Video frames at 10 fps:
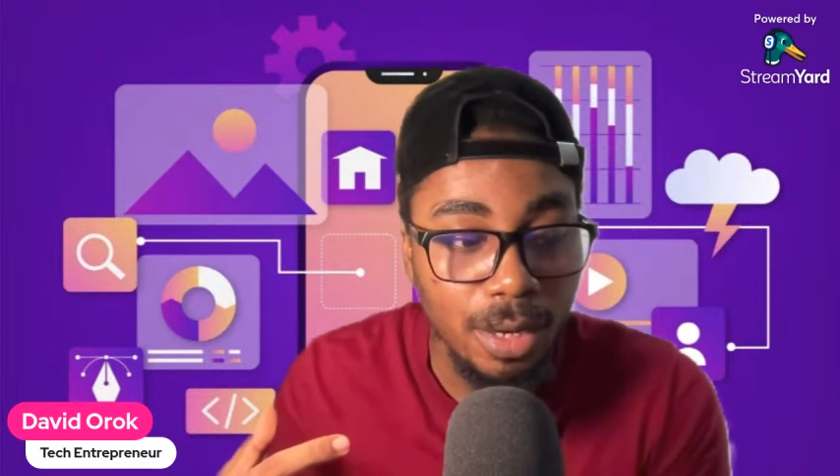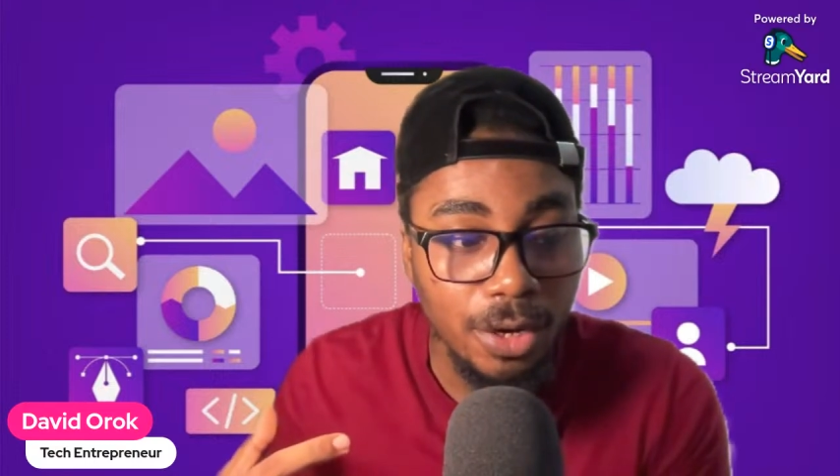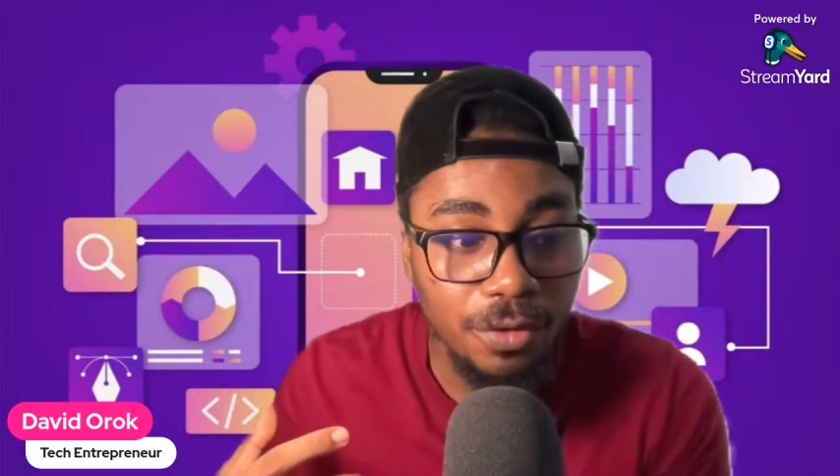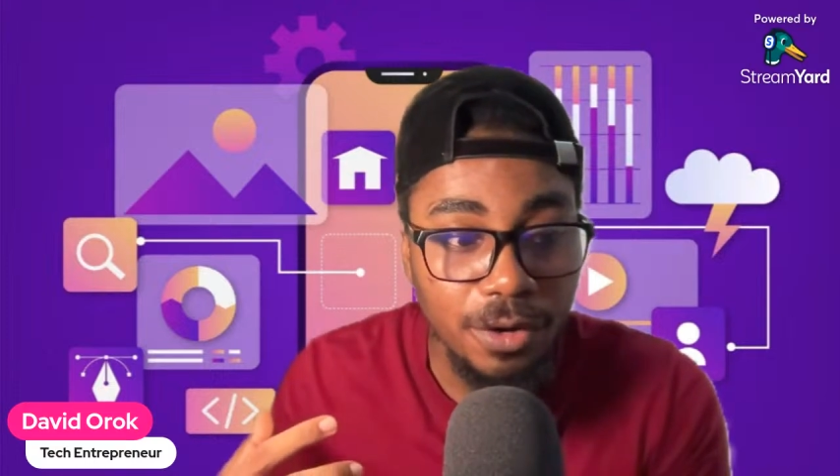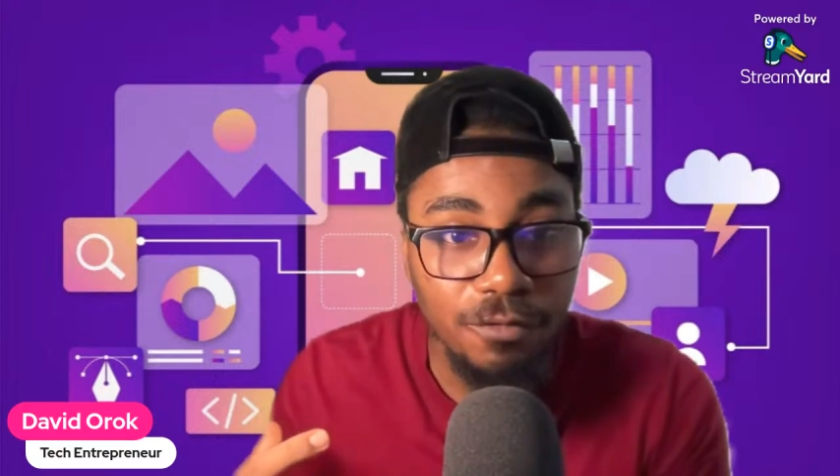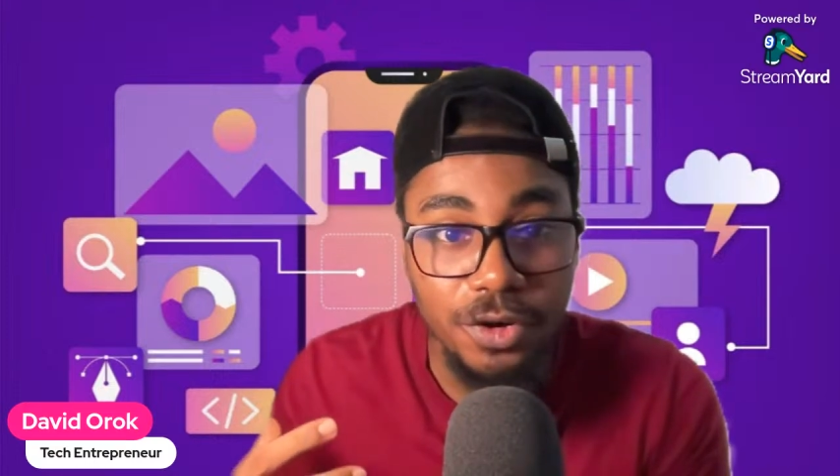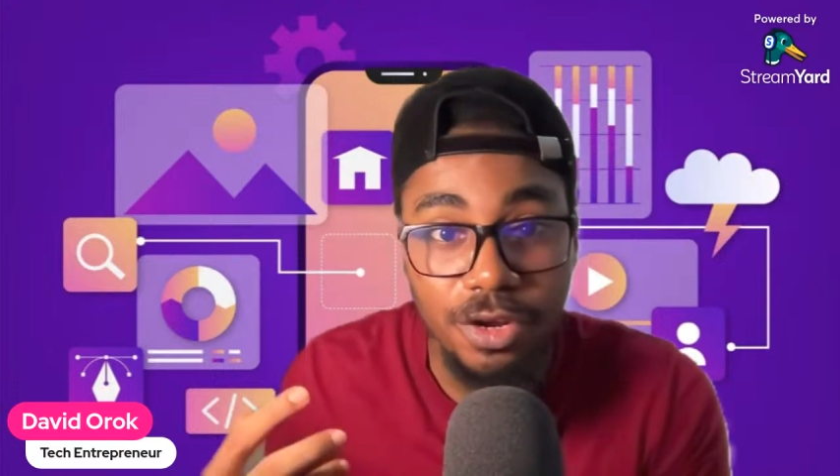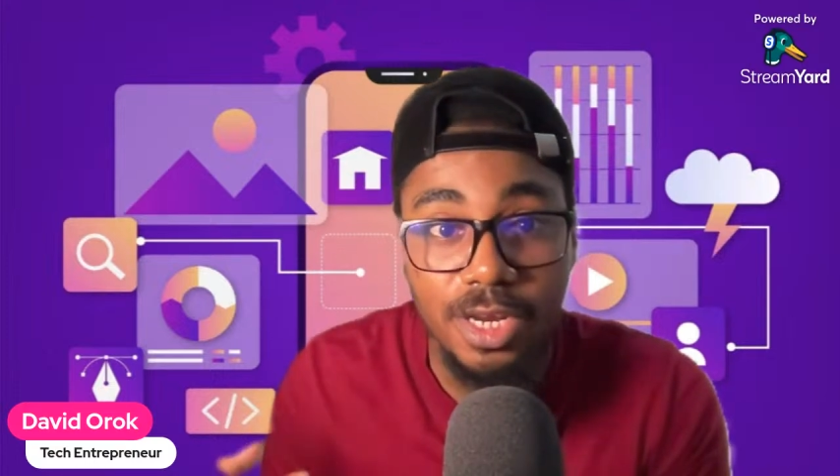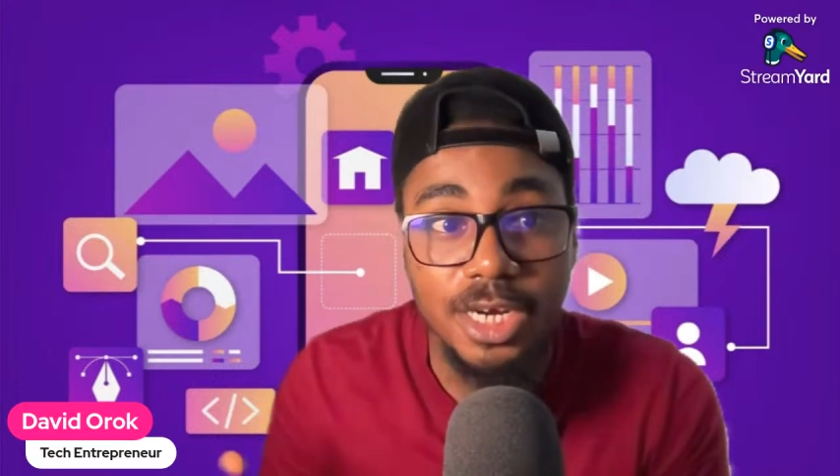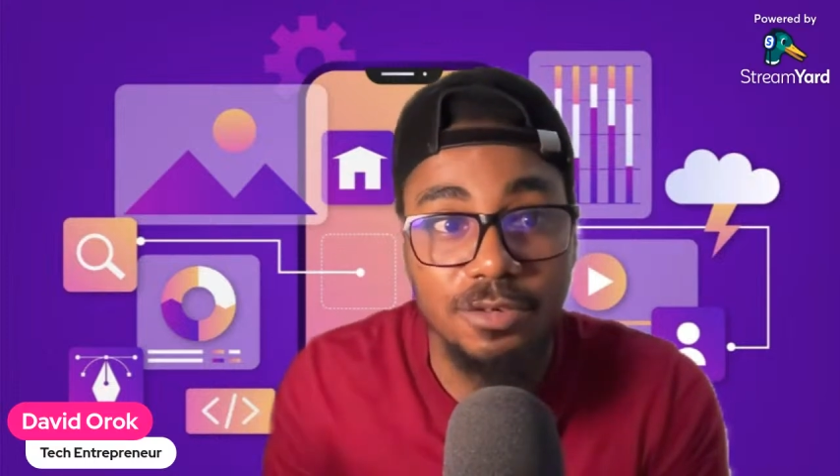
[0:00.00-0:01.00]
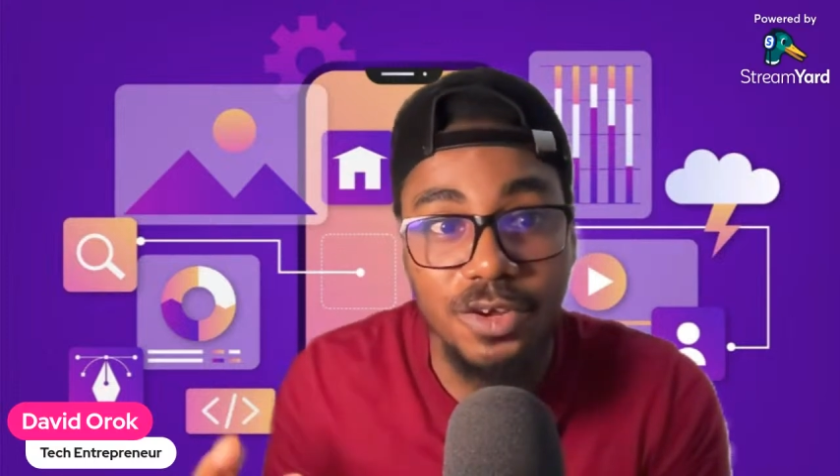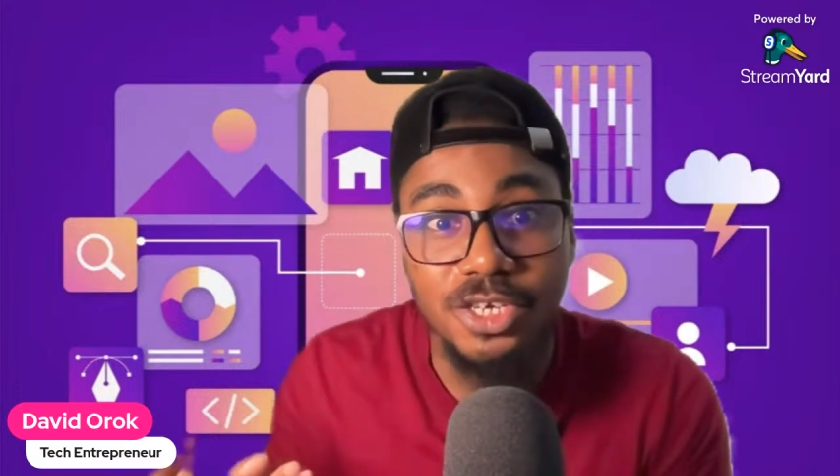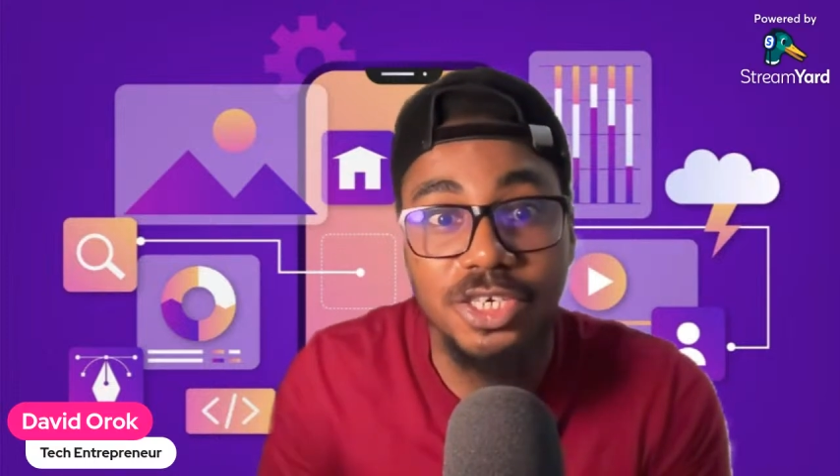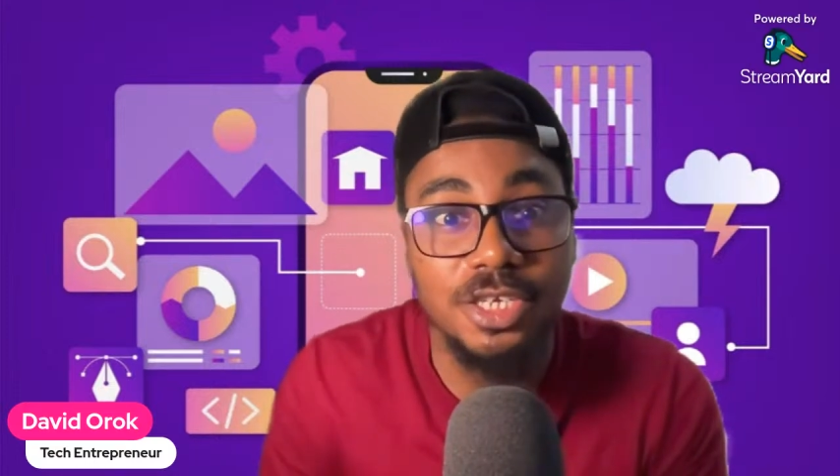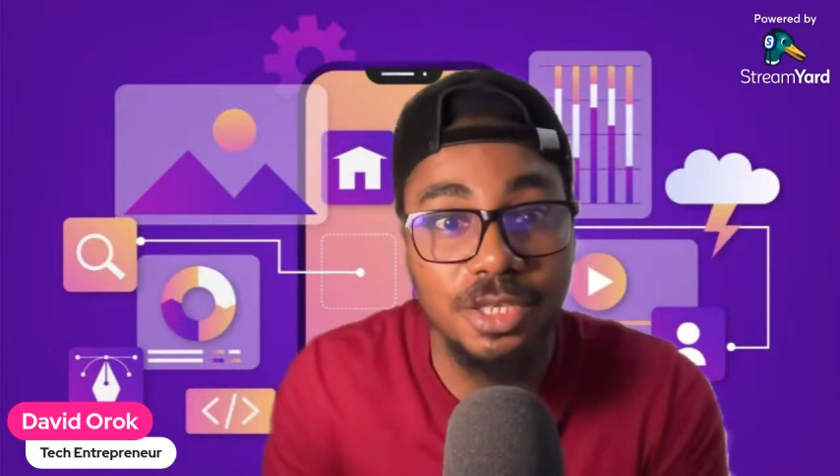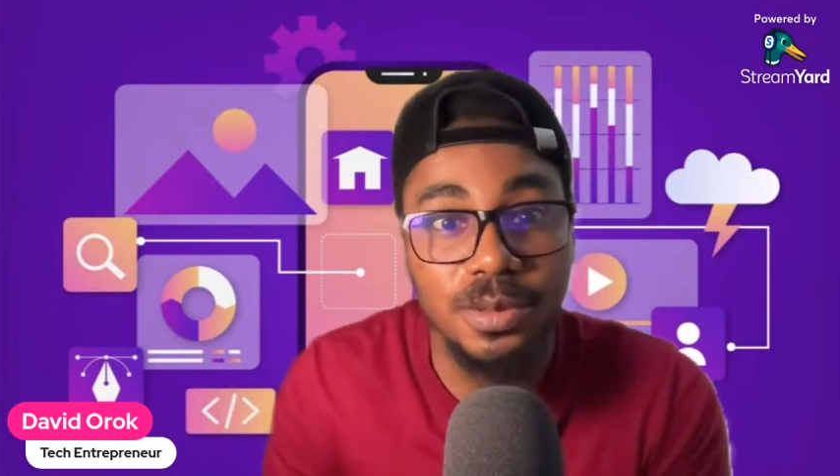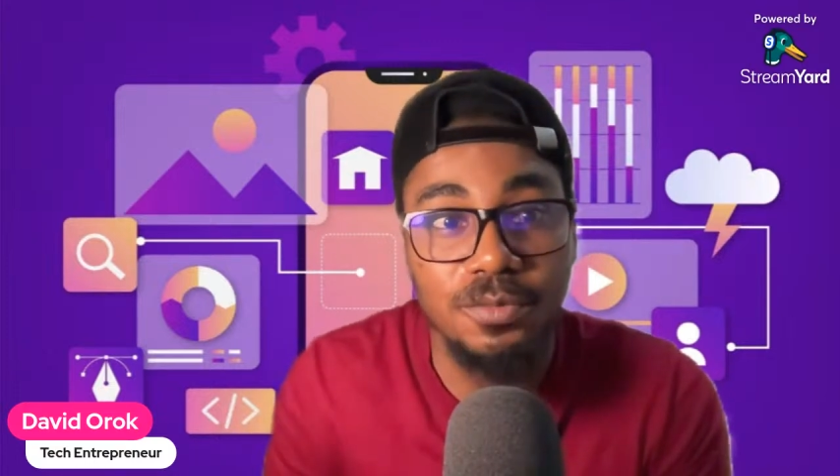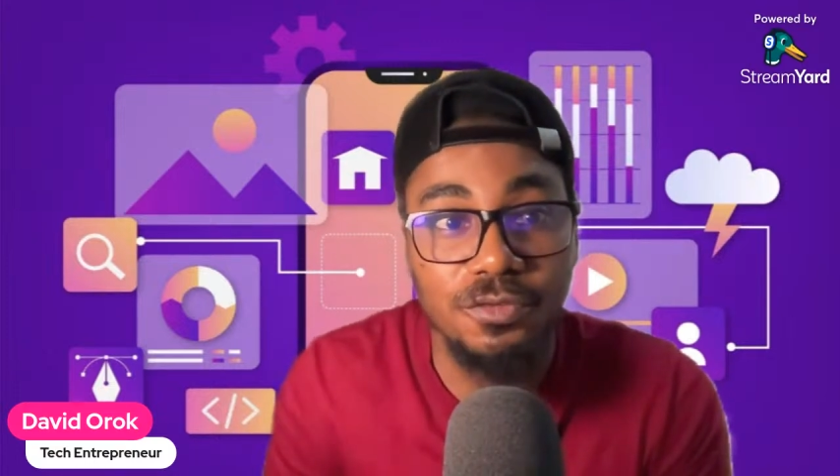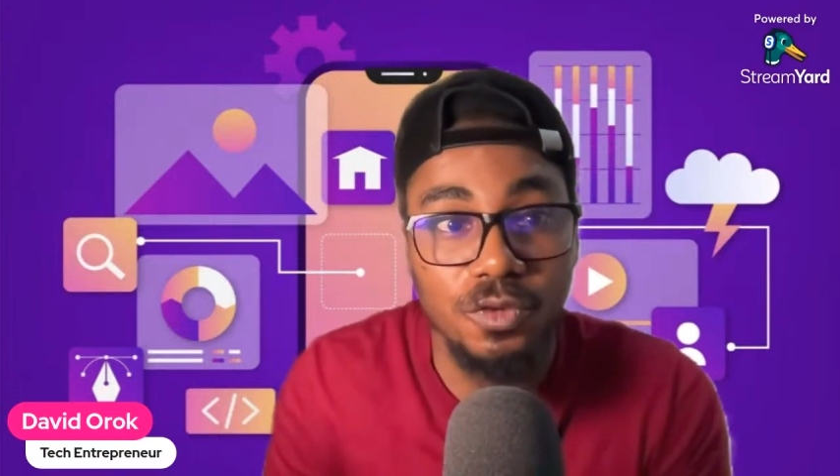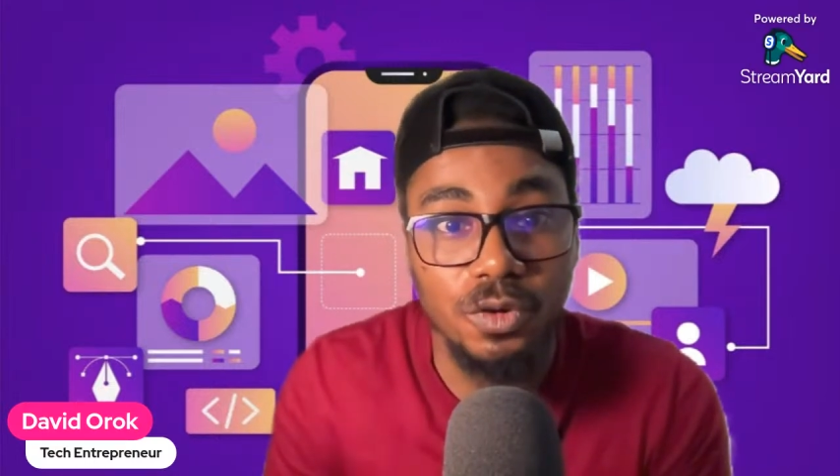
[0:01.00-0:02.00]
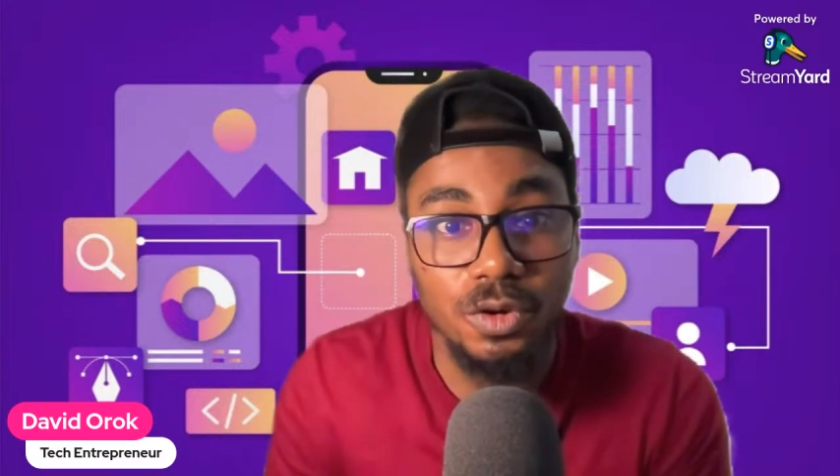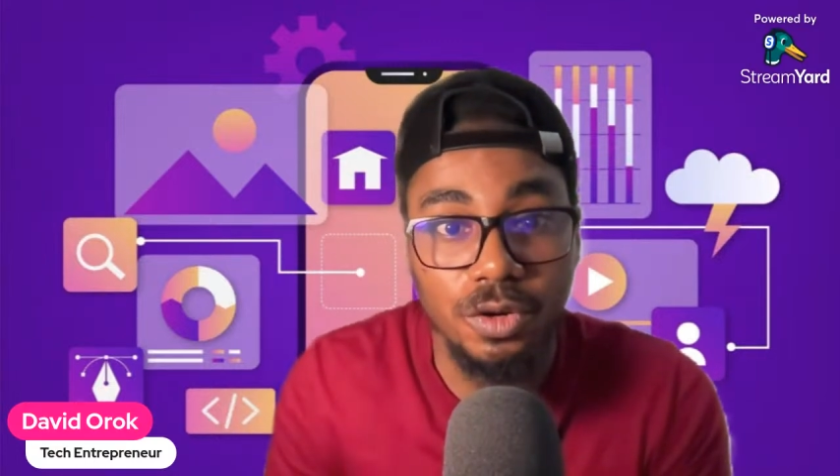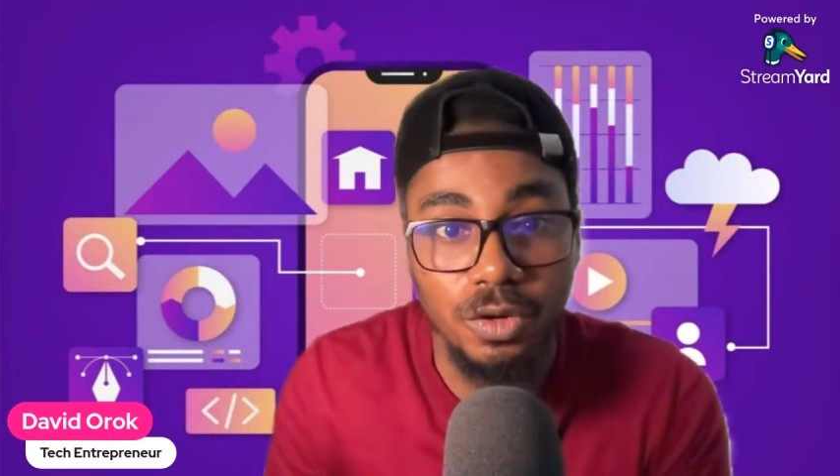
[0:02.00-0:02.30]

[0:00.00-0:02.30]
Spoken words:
create a very large evangelism for